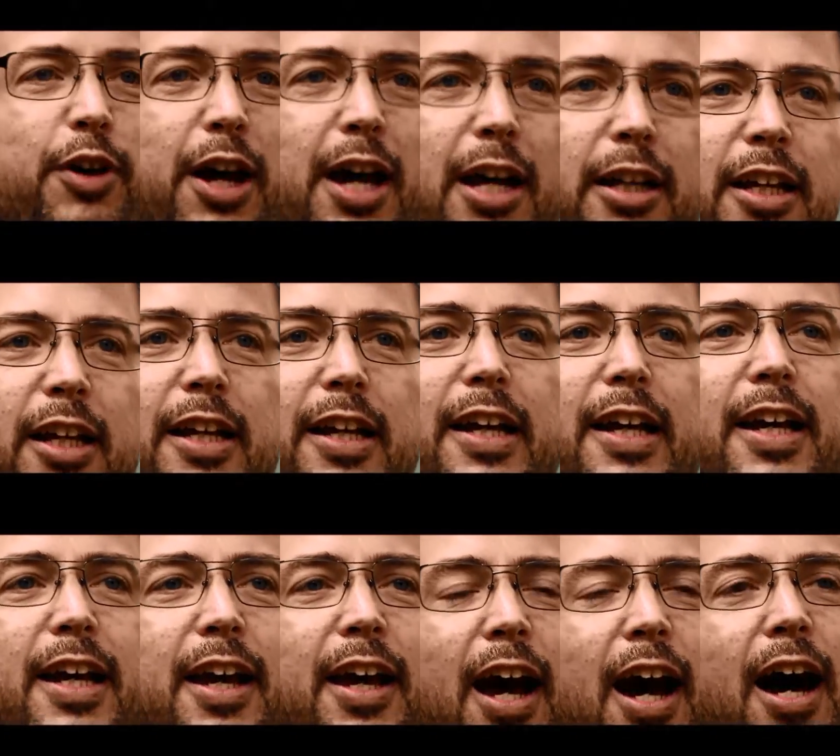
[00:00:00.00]
Fact,
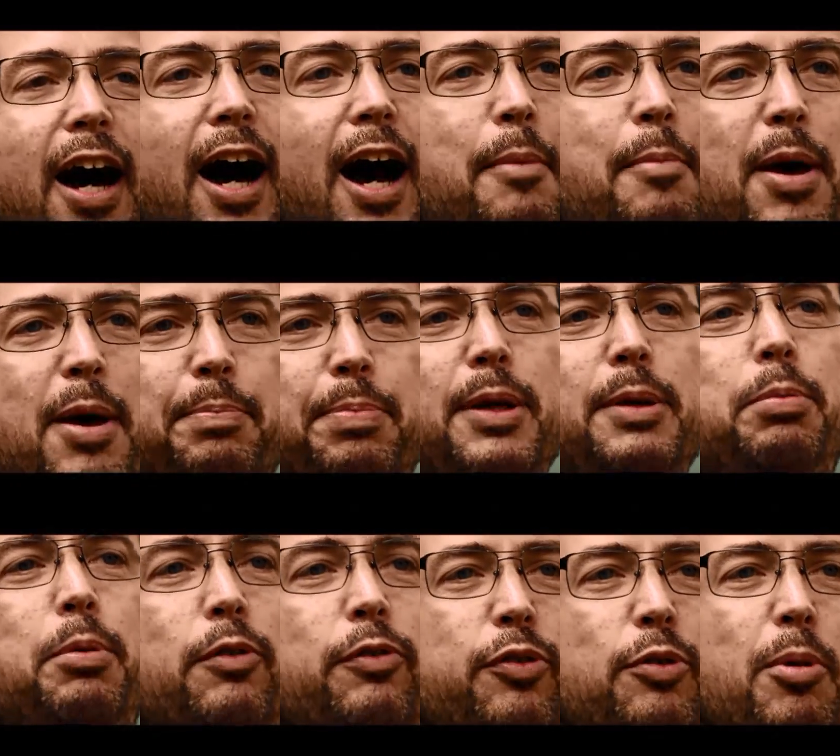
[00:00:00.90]
I met
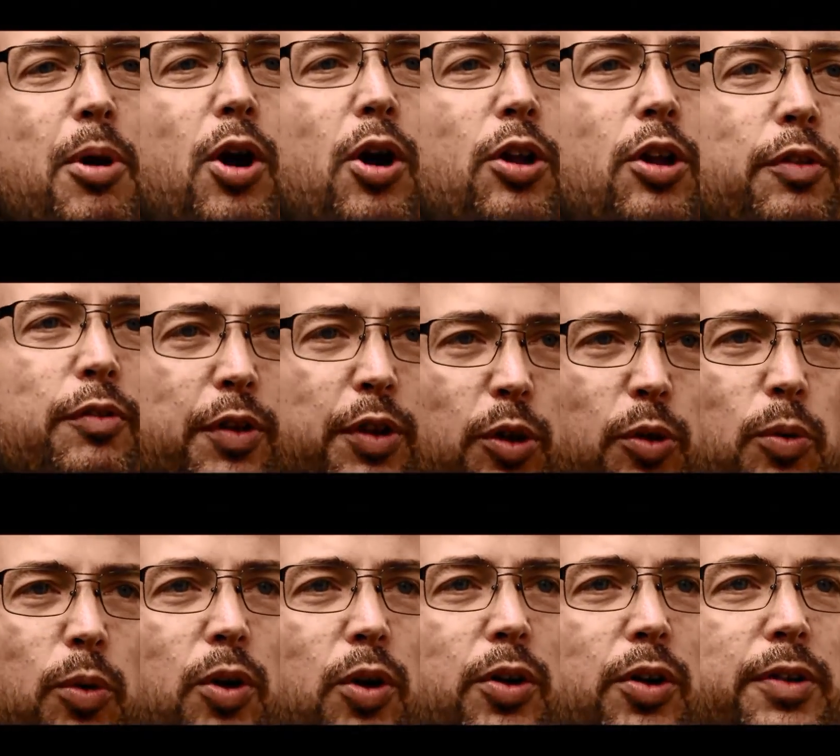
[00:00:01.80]
people from all over the
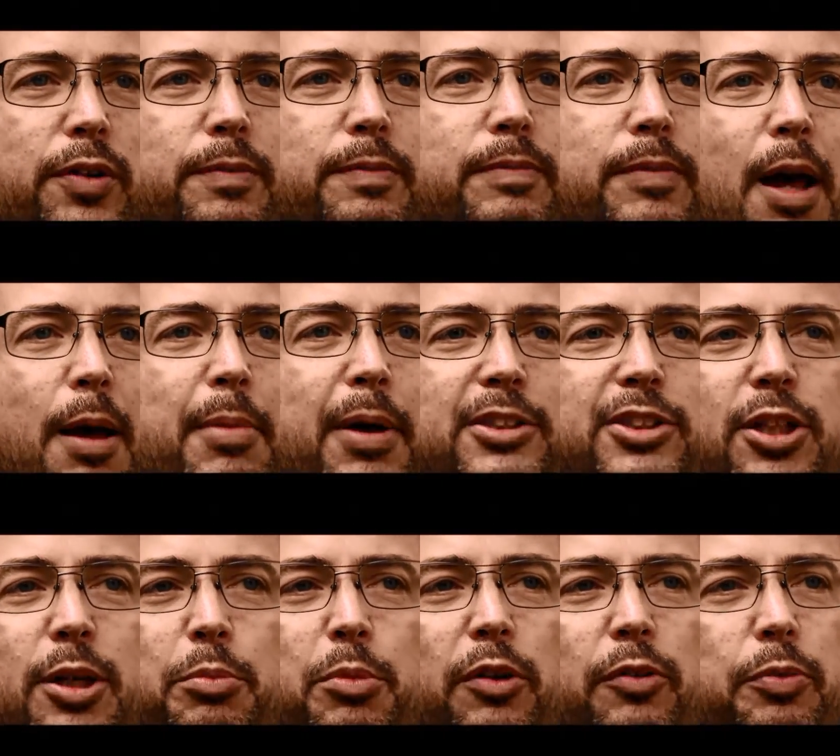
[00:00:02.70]
world. I met
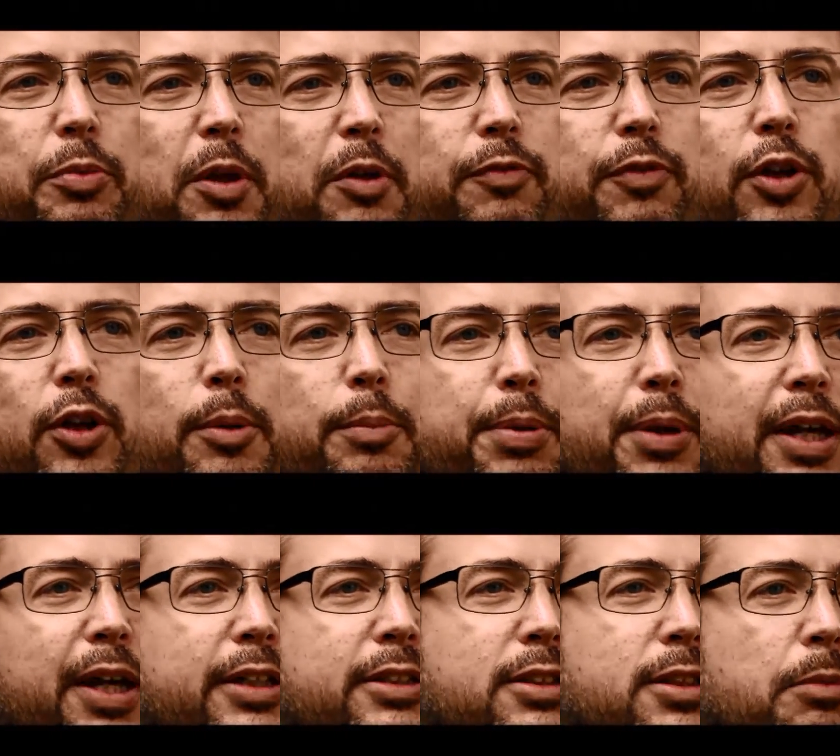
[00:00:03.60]
someone from the
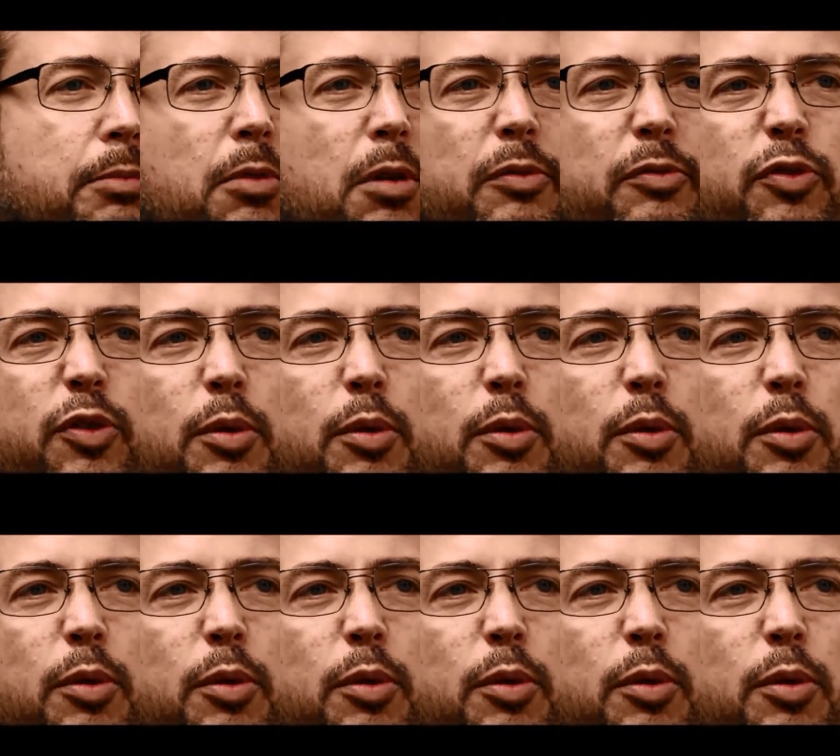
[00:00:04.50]
Philippines, someone